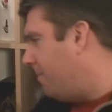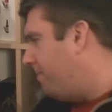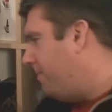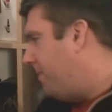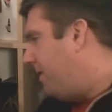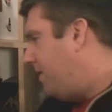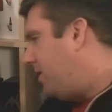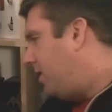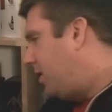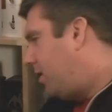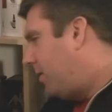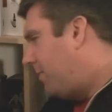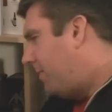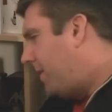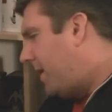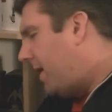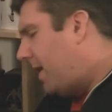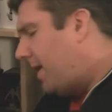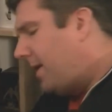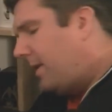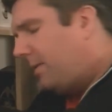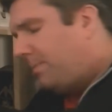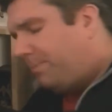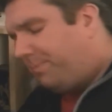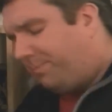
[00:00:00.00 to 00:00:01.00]
Bid you
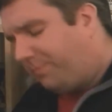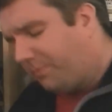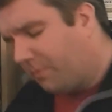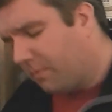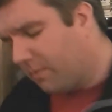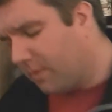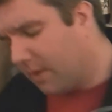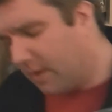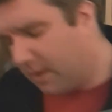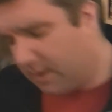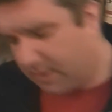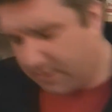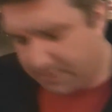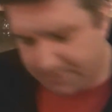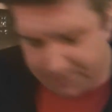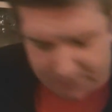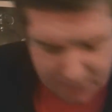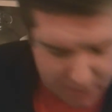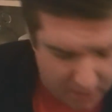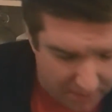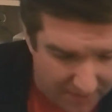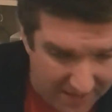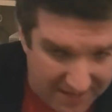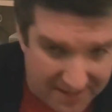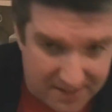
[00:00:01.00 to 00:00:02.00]
goodbye.
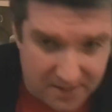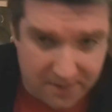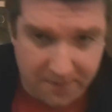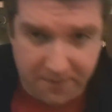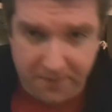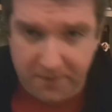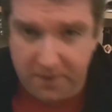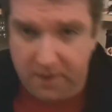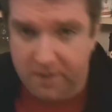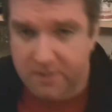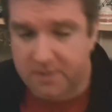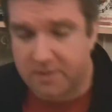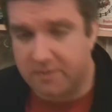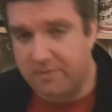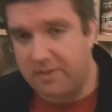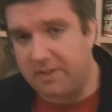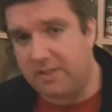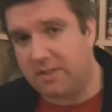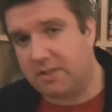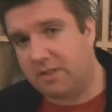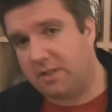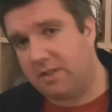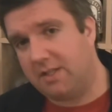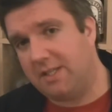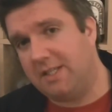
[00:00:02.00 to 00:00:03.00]
So that's the first of
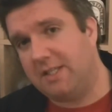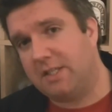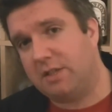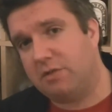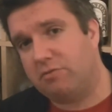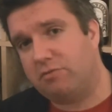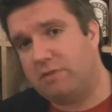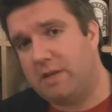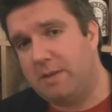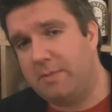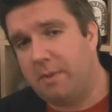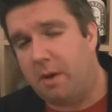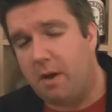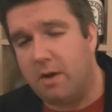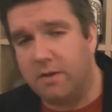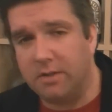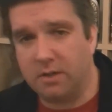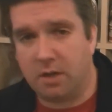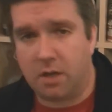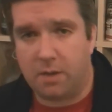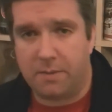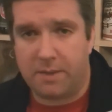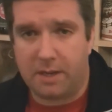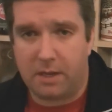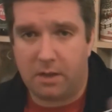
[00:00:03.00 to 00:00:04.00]
these three bottles I'm
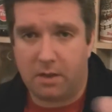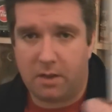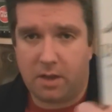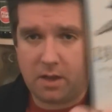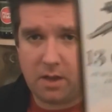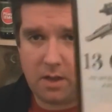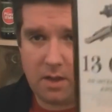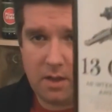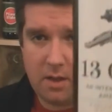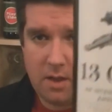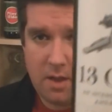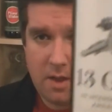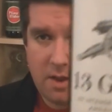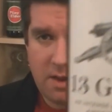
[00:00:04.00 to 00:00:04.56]
going to be looking at